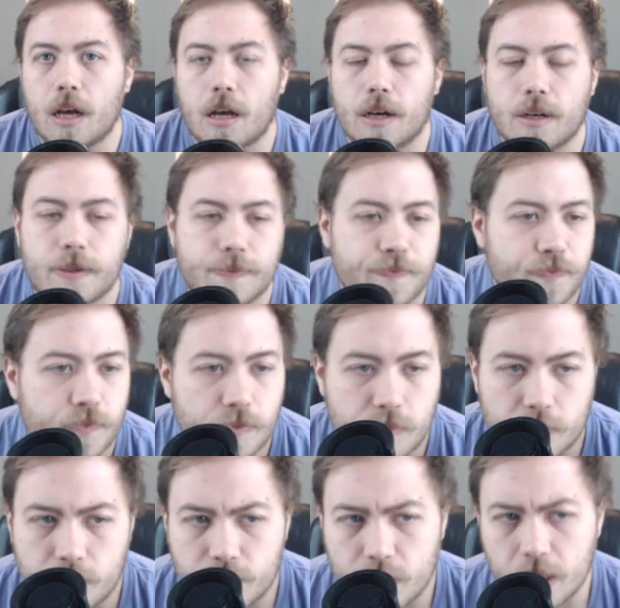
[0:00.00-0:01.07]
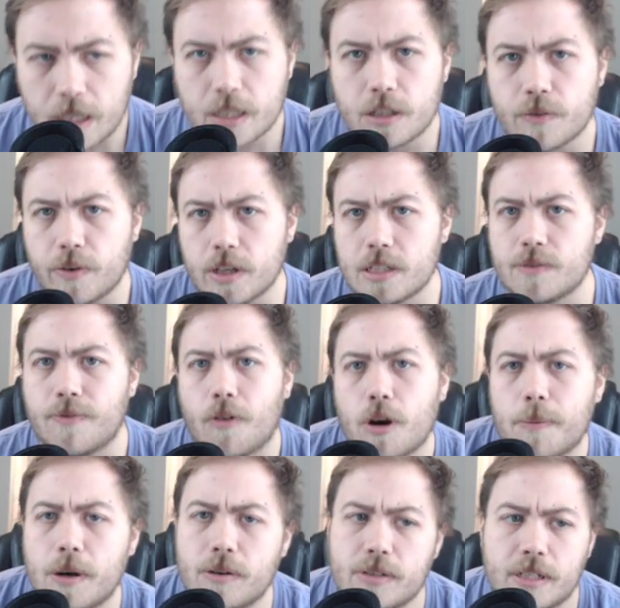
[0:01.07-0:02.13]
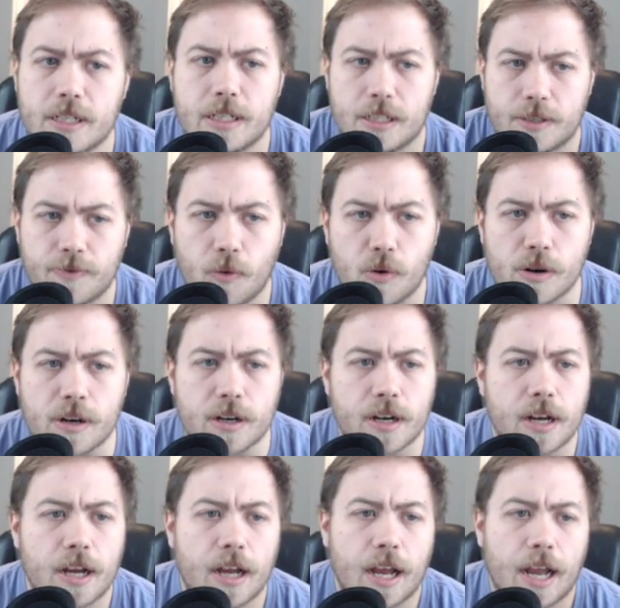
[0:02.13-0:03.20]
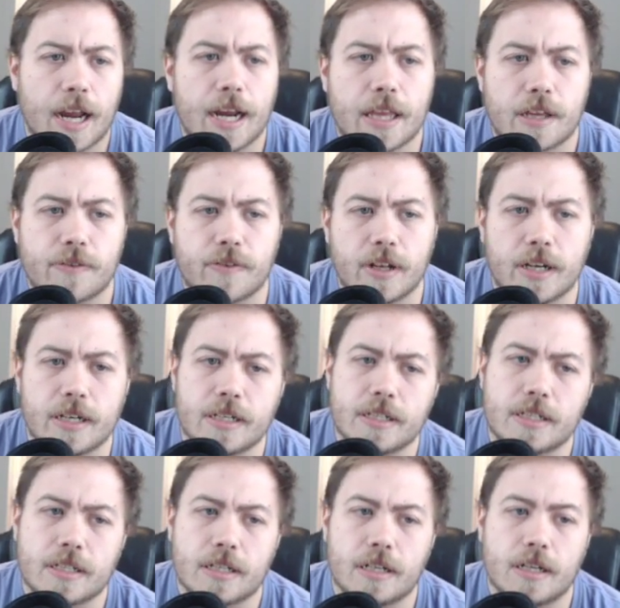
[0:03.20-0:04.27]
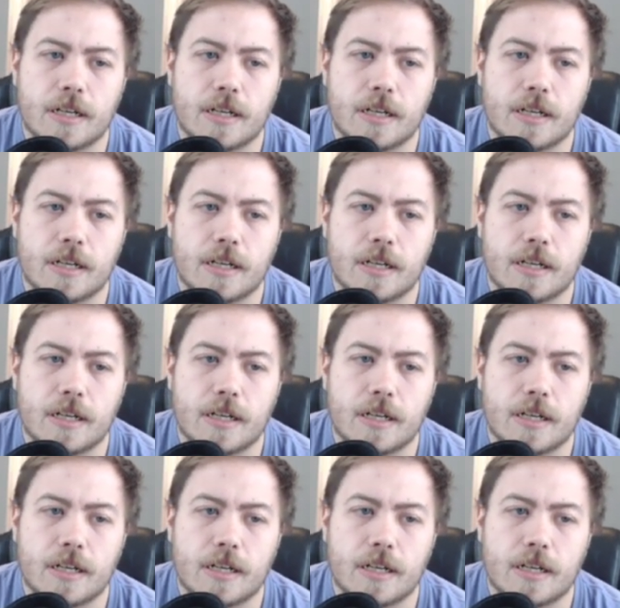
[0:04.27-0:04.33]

So first and foremost is for Aether Flares.